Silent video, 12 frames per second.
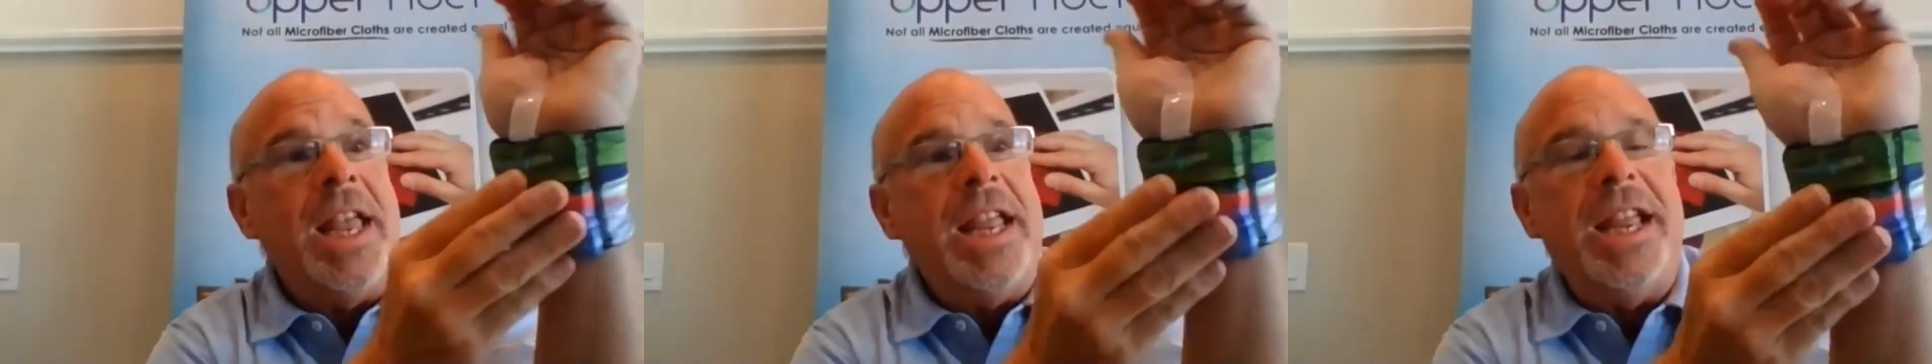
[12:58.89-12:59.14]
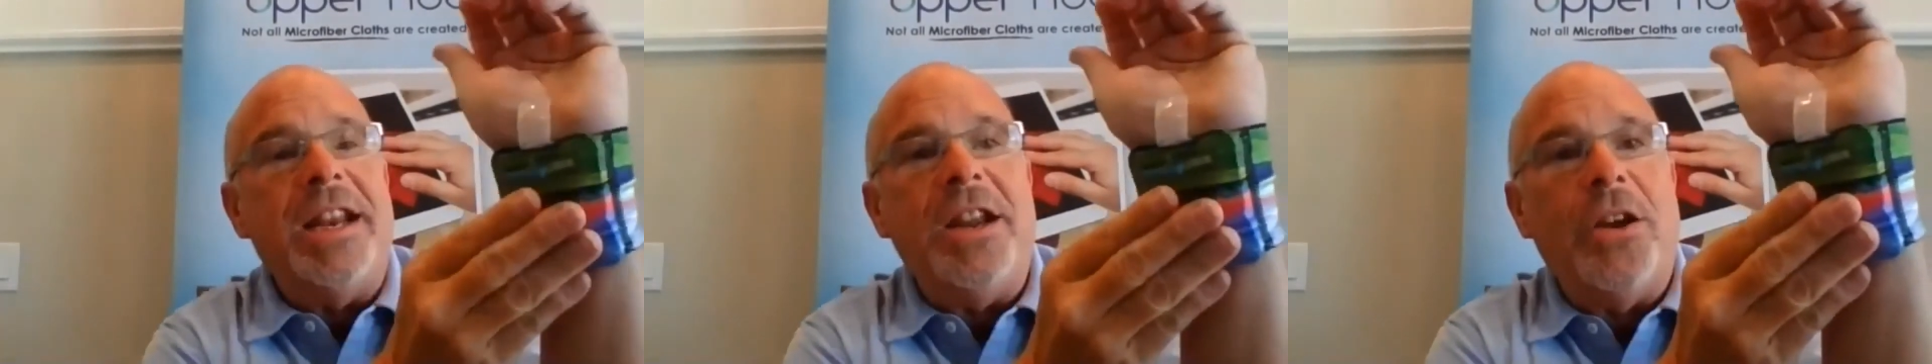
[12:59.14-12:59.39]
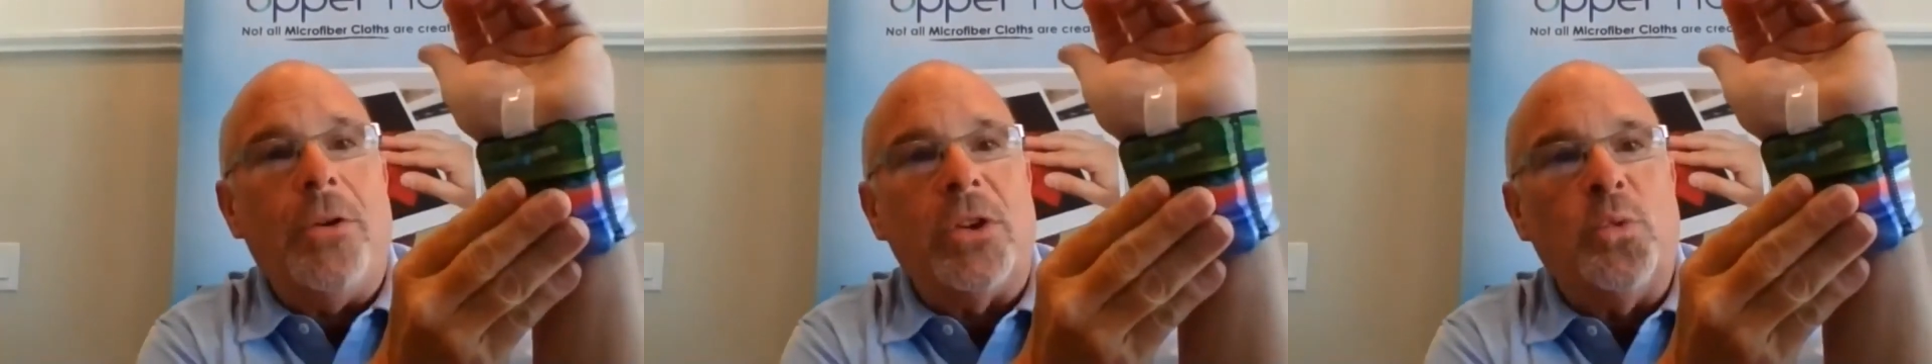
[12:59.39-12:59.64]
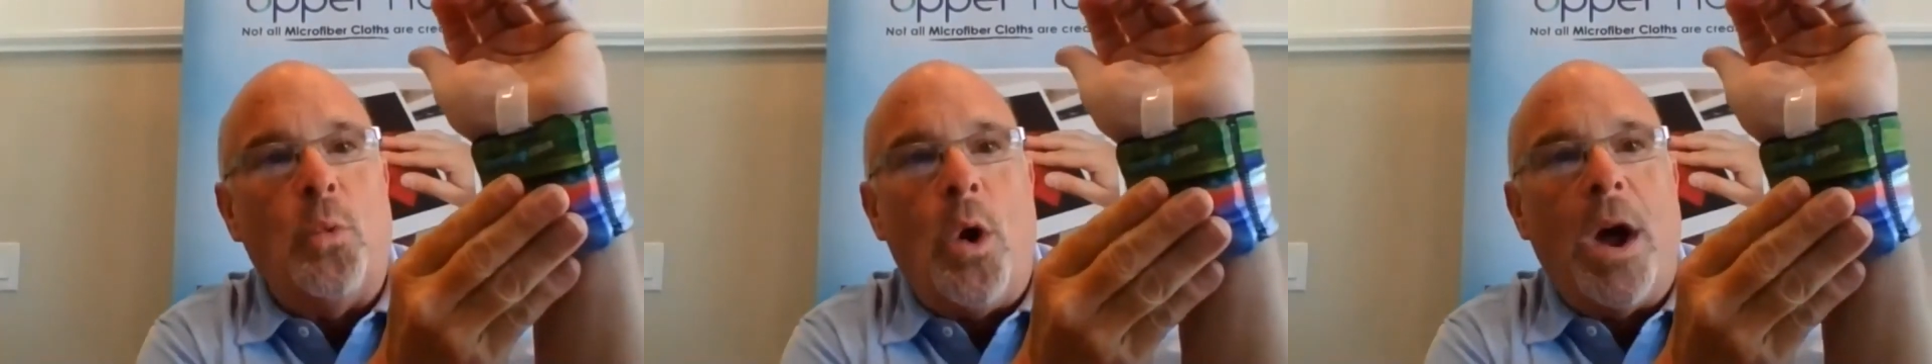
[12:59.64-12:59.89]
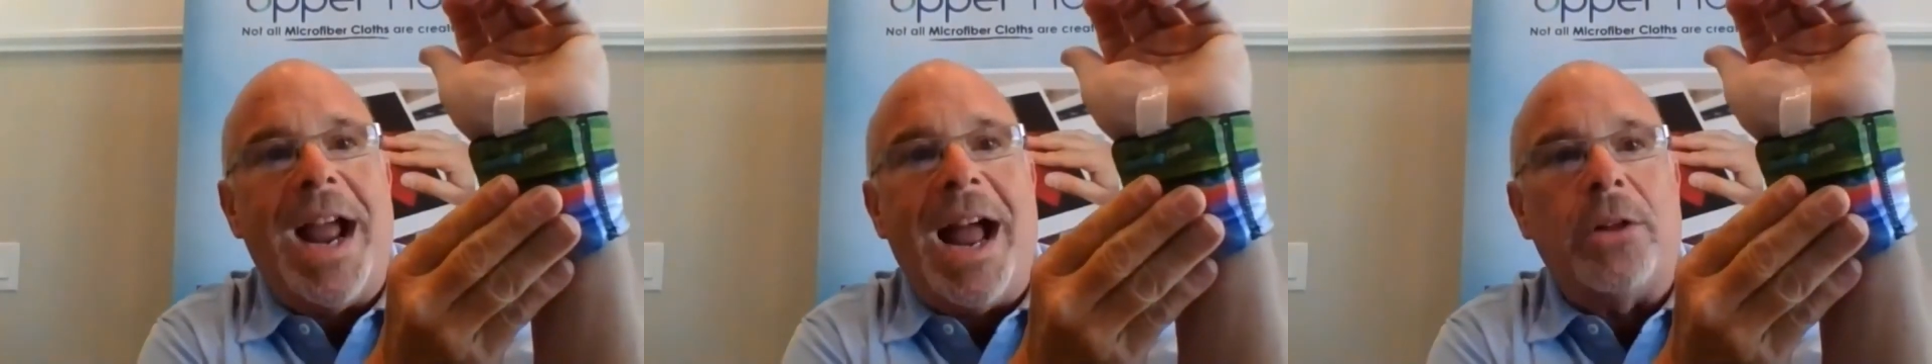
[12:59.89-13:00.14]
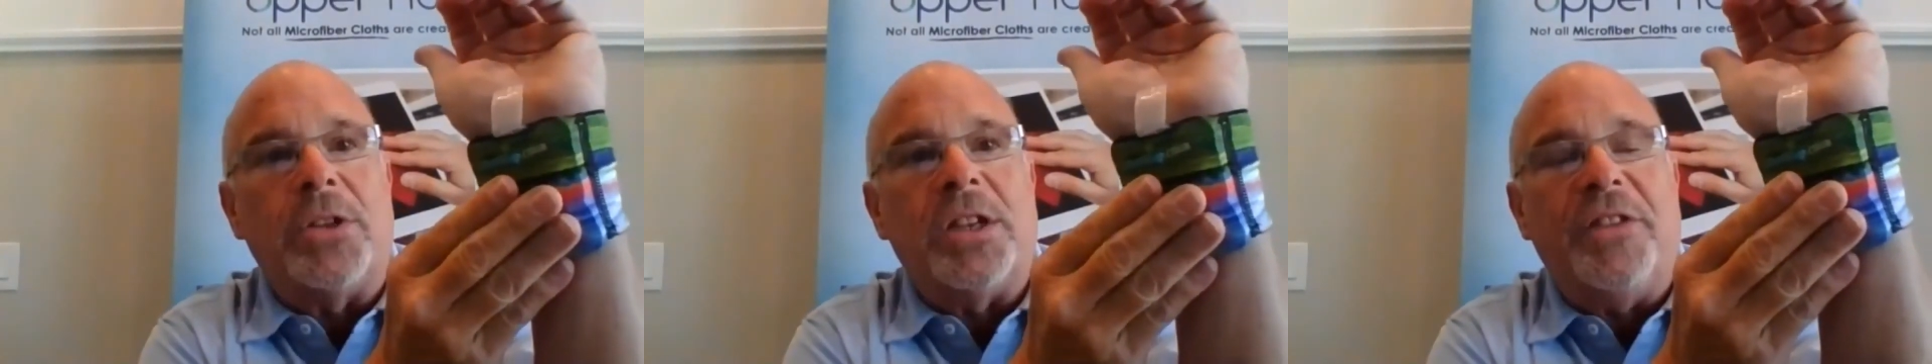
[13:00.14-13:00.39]
In here is 1
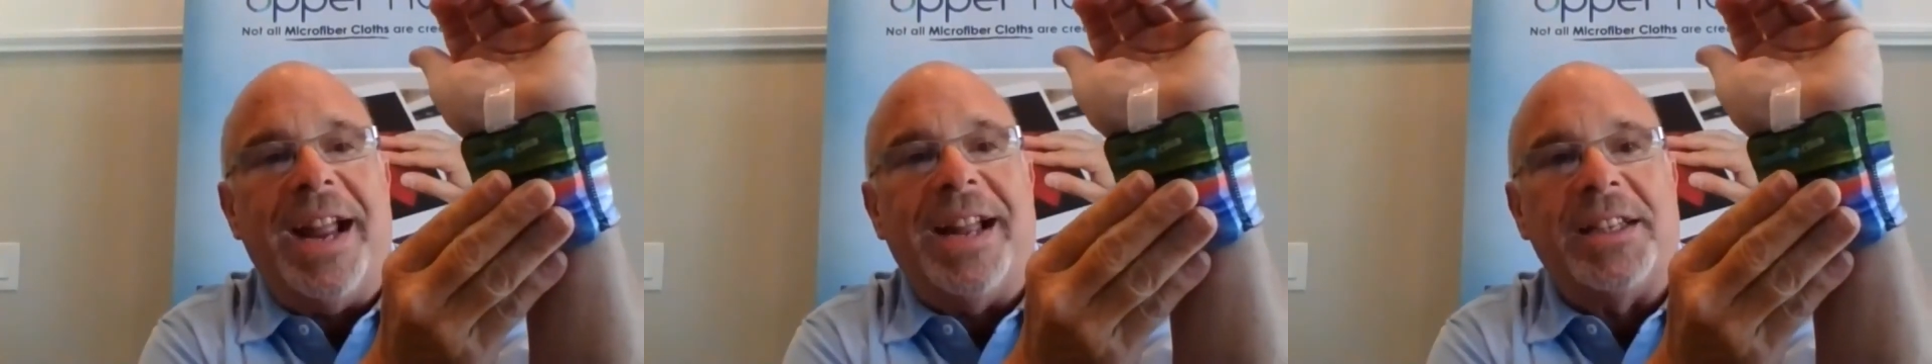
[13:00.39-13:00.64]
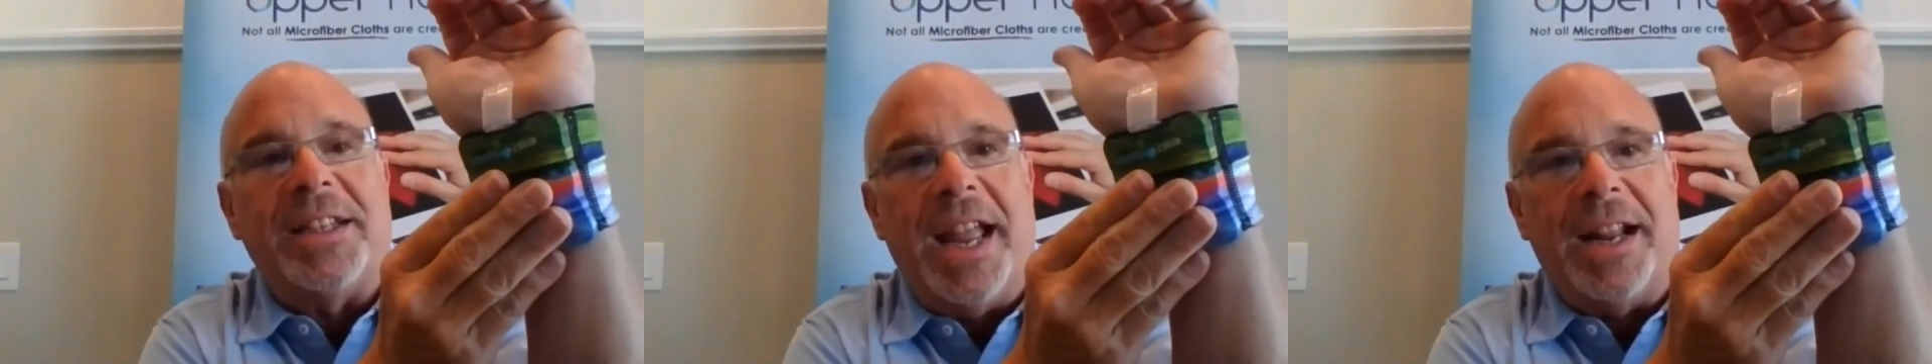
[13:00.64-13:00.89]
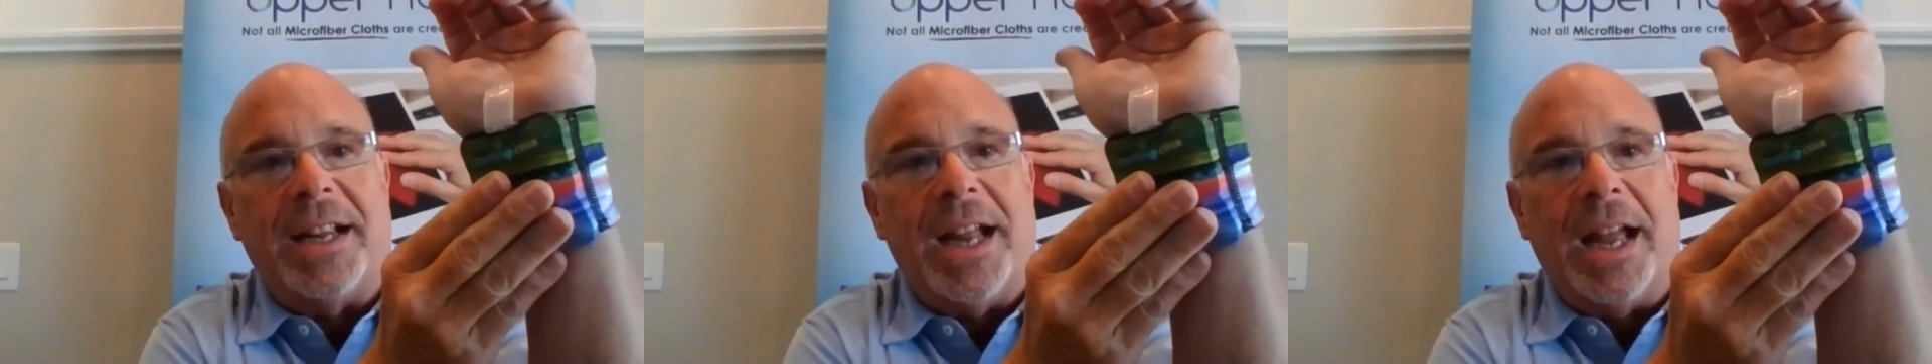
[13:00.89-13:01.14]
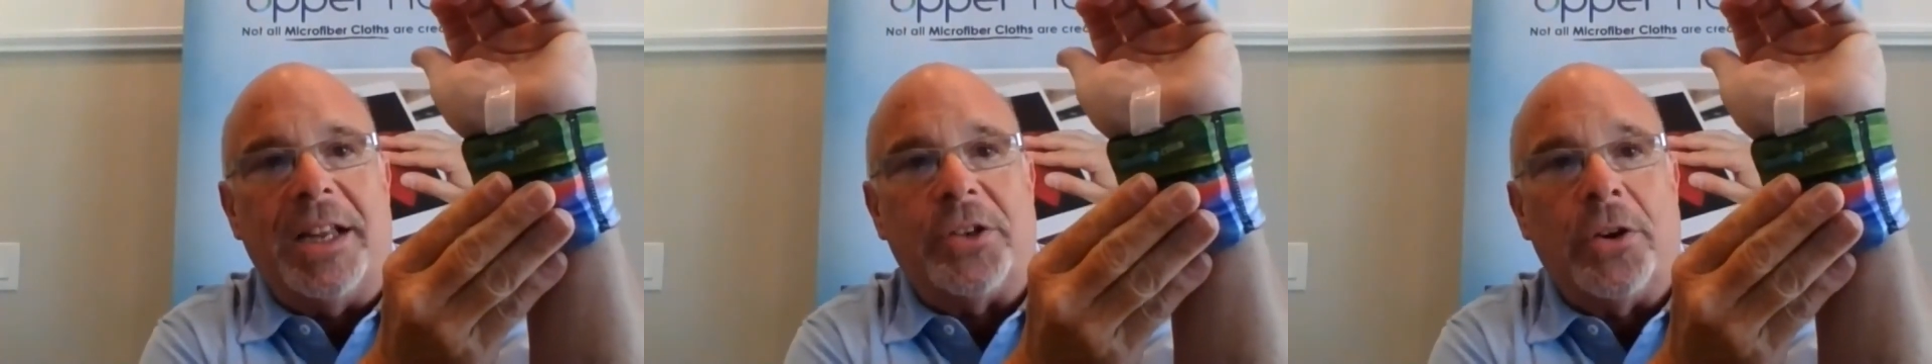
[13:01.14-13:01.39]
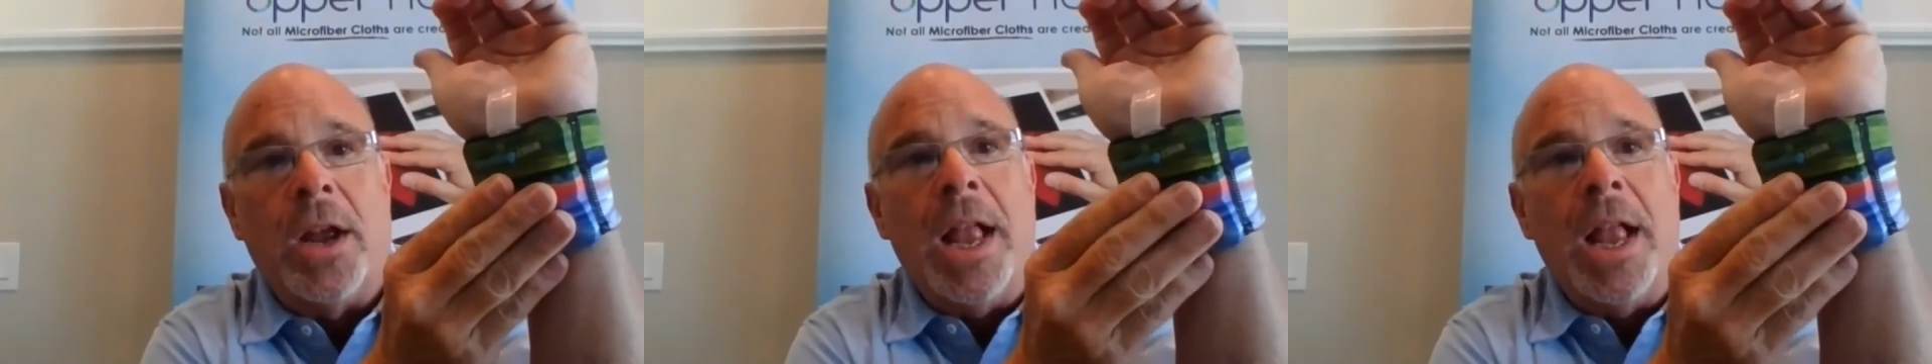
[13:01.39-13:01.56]
ounce of hand sanitizer.